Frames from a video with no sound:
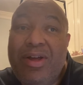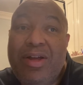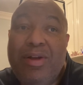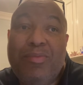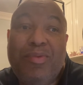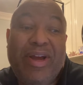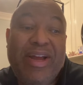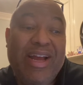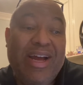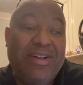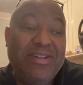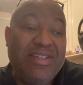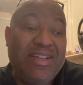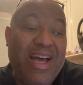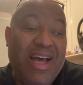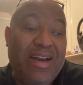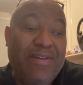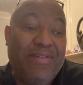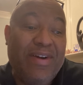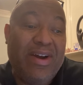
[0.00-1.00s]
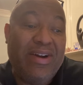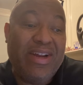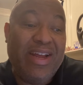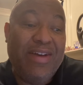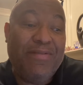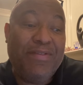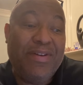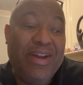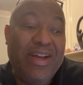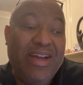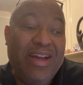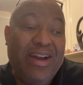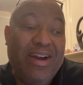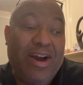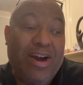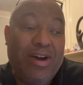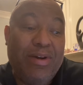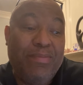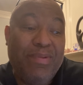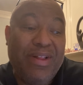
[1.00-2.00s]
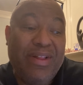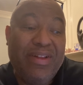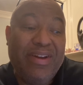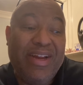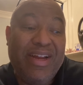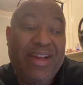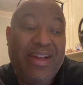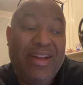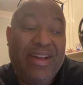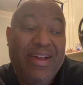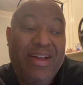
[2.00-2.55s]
way outside of our gifting and our ability.